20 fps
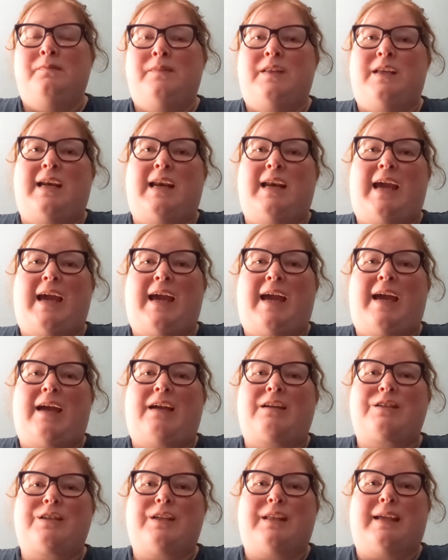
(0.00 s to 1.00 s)
Today I
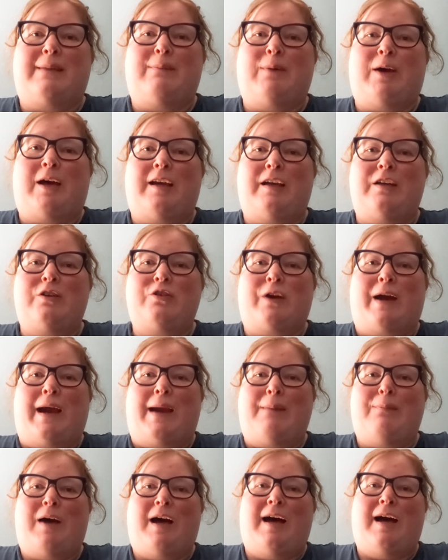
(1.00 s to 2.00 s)
actually bought a
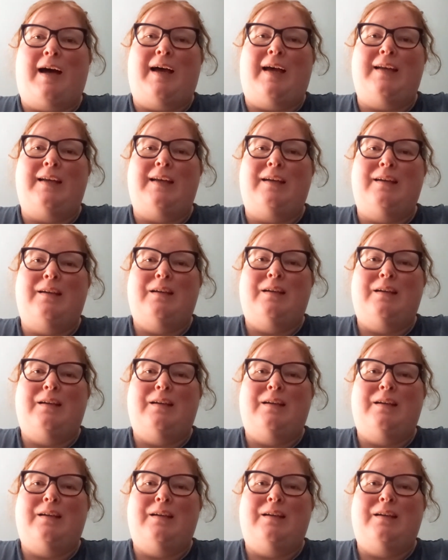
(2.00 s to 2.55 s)
tripod